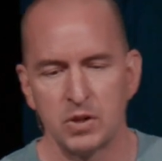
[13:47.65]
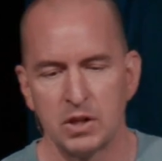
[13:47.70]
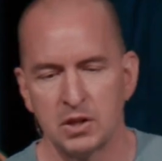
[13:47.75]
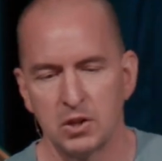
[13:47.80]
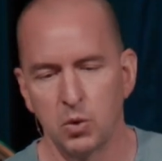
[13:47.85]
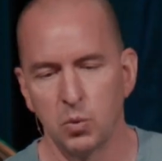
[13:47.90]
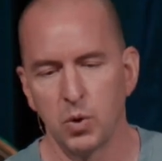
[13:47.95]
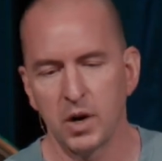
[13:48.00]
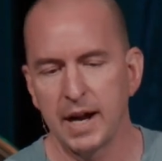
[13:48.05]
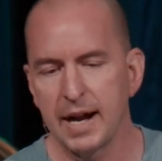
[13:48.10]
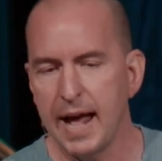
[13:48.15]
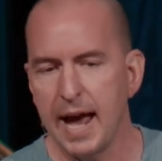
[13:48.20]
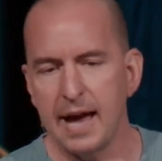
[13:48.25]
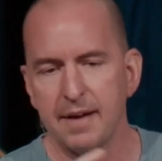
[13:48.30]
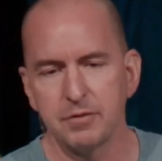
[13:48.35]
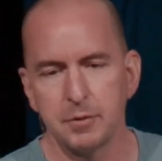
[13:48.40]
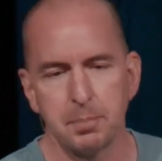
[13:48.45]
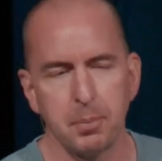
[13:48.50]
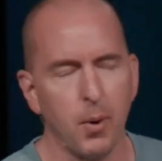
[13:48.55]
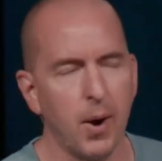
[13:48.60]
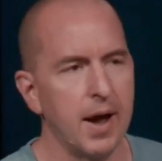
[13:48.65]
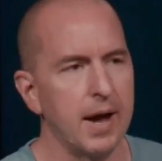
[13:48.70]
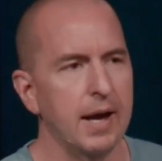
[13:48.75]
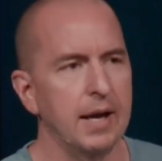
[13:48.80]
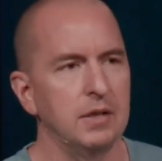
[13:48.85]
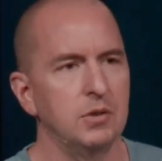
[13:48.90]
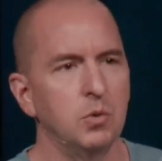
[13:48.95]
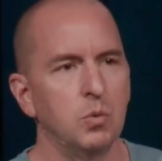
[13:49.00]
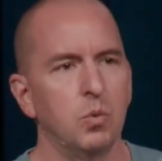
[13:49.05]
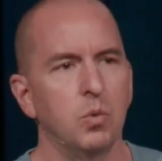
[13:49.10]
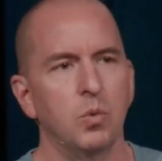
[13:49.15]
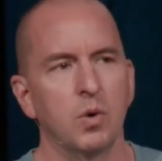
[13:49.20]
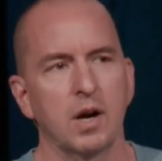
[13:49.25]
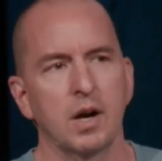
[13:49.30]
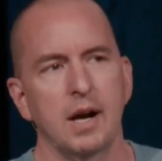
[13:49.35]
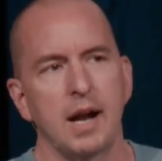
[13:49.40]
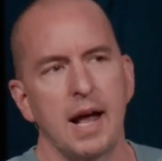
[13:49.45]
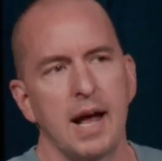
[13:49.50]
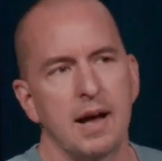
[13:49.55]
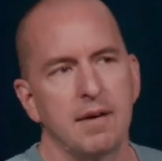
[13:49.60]
you know, we're going to have the parade and we're
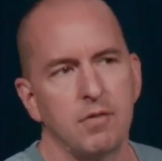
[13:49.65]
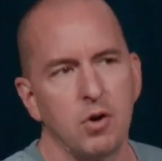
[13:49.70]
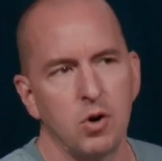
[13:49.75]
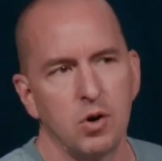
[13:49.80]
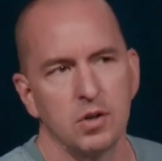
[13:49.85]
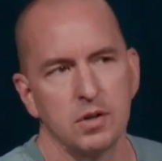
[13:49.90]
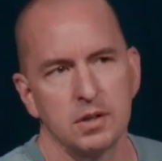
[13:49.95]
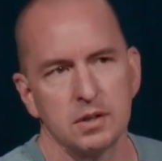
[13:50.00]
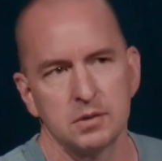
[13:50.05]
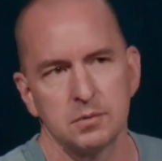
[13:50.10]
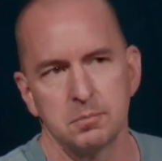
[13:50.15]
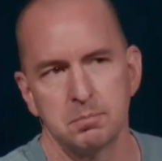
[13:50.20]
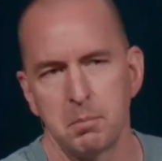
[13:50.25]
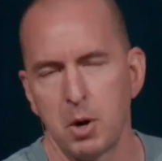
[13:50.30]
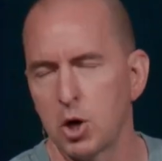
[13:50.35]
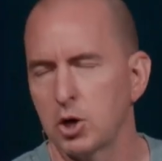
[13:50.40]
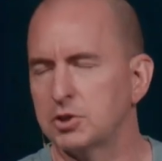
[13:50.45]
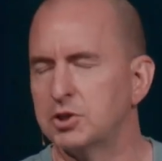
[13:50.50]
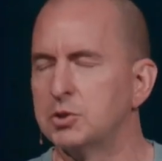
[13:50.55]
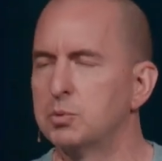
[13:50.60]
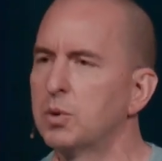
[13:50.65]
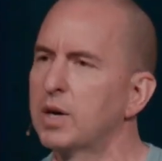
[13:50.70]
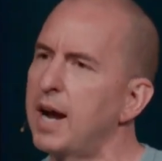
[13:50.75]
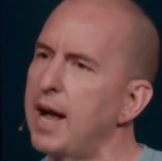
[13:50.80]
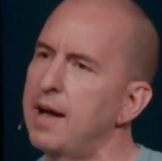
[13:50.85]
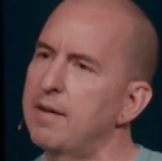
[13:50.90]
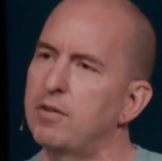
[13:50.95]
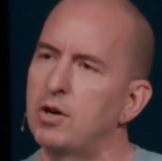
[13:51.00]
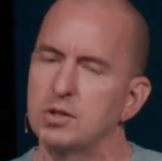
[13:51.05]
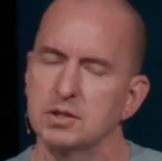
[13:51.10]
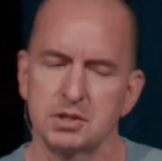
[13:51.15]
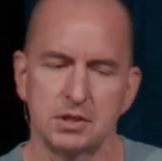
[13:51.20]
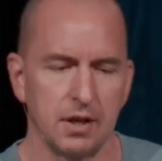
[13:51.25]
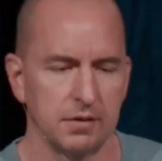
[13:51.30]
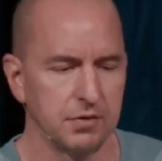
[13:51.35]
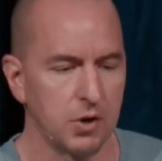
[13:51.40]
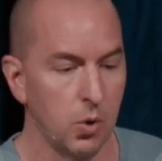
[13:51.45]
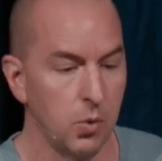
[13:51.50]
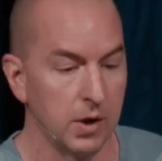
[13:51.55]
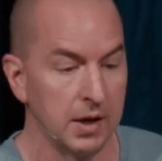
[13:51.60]
going to have all the merch and we're going to have all the
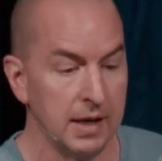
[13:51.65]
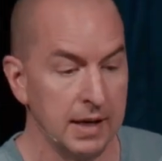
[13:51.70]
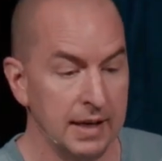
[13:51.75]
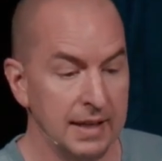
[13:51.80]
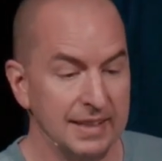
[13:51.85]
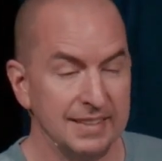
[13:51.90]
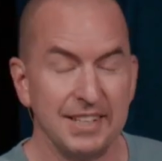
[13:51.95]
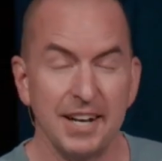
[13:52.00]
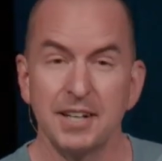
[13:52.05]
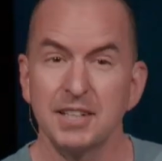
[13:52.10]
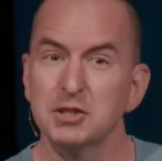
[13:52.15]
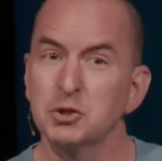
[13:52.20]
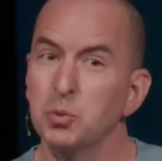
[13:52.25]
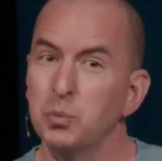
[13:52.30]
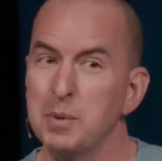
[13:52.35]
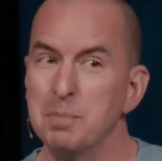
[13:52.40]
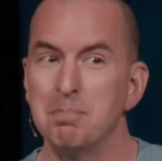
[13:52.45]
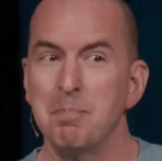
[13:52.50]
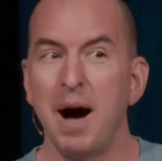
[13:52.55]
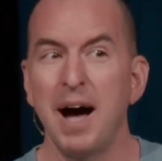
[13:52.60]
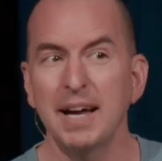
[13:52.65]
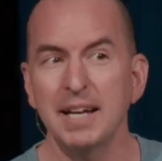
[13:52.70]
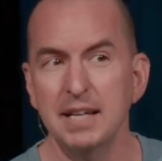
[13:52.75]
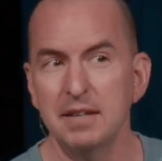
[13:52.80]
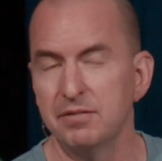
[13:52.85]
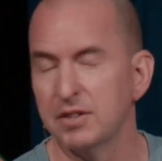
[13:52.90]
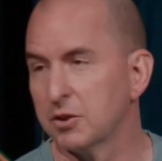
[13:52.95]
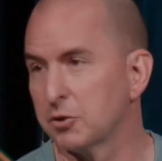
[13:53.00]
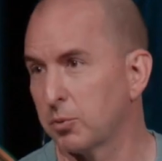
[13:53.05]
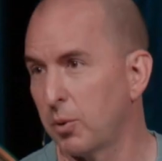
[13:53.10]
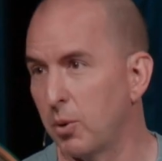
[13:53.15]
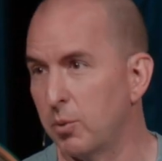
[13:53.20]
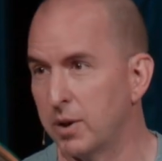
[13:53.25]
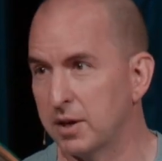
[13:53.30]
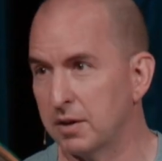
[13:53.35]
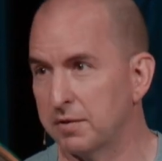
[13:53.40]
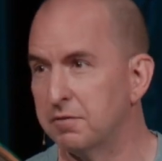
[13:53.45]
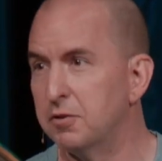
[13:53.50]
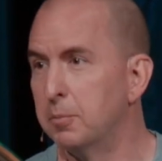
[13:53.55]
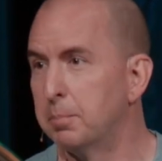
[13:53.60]
stuff going. Darius, we might even throw
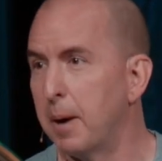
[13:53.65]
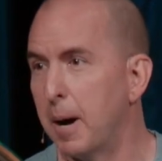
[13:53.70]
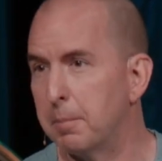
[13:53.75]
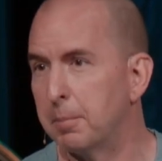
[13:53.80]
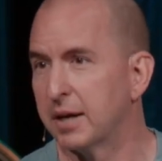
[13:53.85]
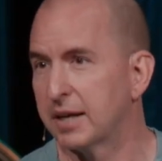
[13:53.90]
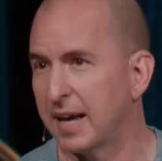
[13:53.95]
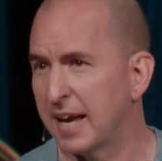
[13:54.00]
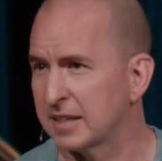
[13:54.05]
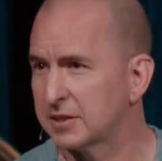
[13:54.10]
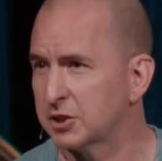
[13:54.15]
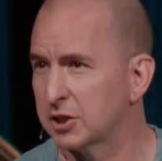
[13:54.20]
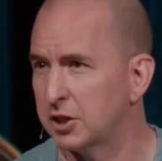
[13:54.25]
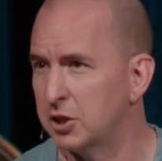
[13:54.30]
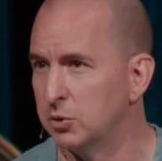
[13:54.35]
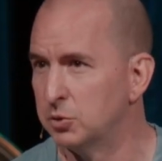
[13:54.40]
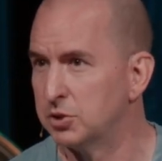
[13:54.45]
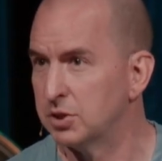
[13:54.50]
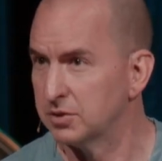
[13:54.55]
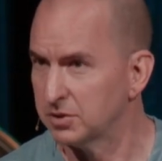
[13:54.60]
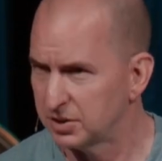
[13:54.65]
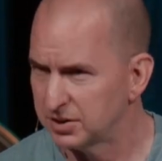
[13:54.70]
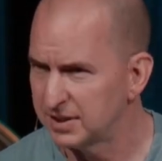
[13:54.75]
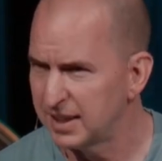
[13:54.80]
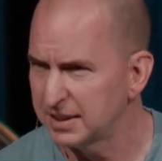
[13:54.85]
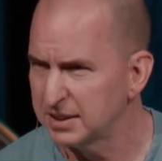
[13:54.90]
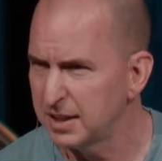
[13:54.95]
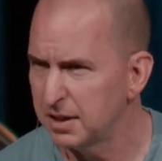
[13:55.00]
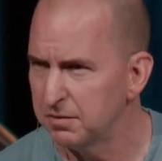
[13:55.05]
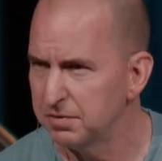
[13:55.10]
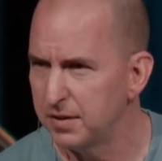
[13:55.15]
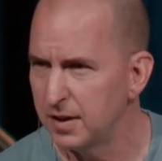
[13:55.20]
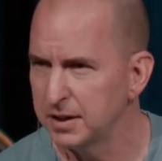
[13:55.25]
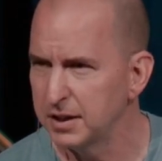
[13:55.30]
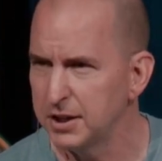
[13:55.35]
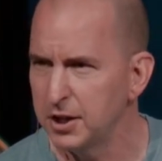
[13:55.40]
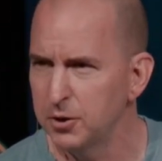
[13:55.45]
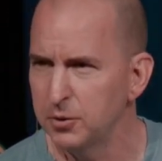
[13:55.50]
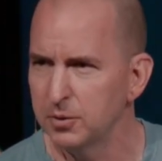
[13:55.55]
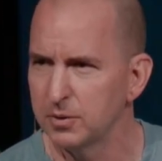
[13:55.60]
in a few public executions. Does that sound fun
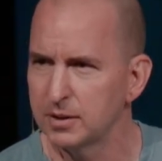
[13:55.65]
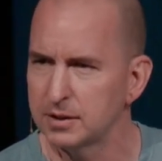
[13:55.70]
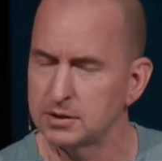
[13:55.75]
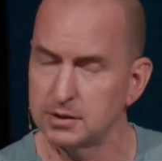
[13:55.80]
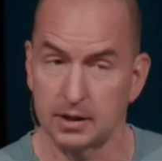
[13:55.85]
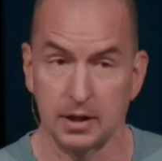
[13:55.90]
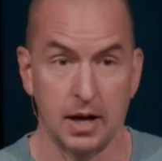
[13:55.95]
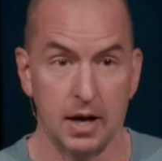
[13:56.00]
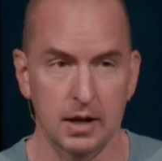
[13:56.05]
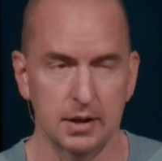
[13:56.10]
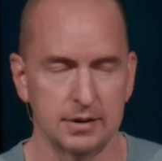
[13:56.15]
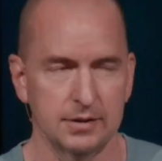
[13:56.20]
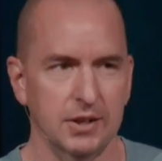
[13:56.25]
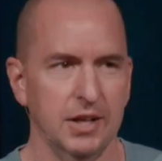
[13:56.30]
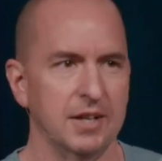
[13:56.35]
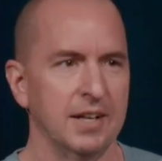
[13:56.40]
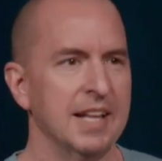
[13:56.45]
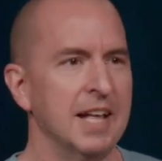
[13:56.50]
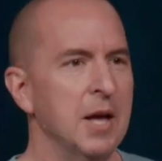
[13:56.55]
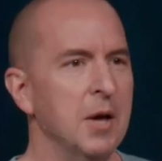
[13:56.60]
to you? He's like, oh, yeah.